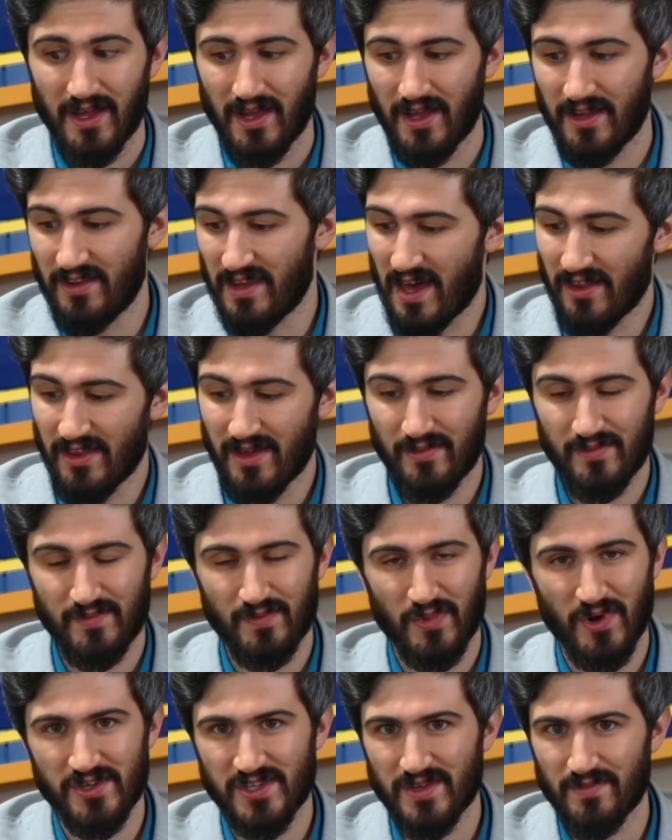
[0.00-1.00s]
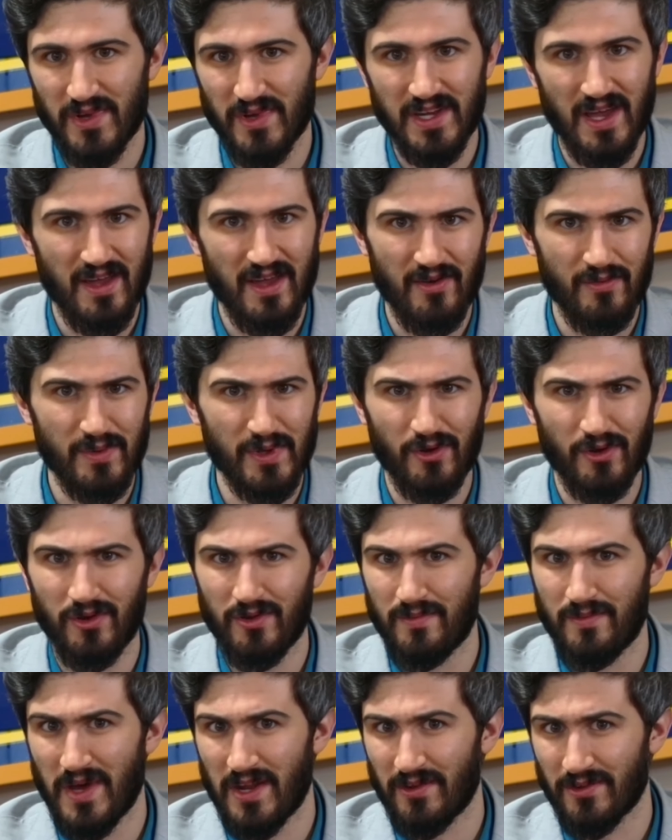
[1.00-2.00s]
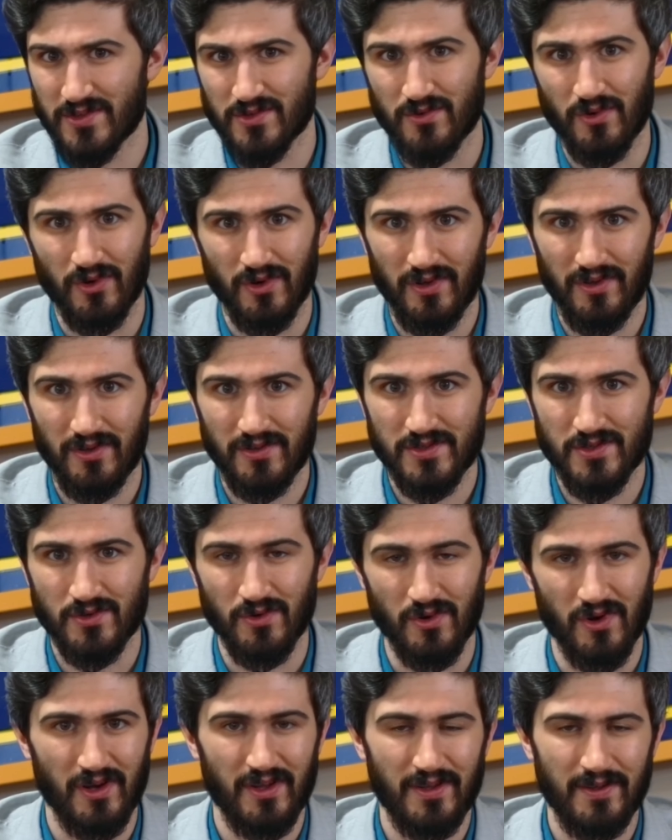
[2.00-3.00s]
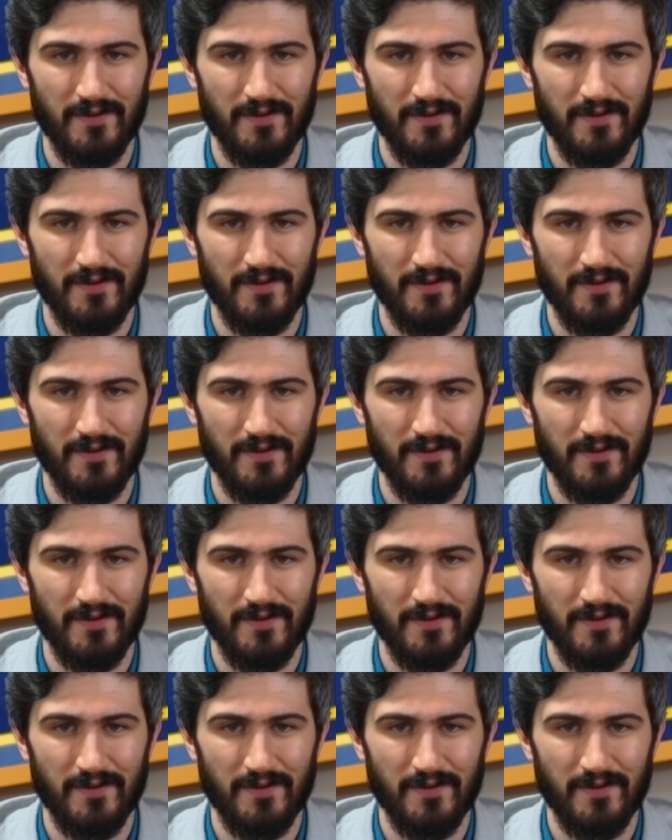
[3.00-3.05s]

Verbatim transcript: And now that person might not ever be able to medical school. school.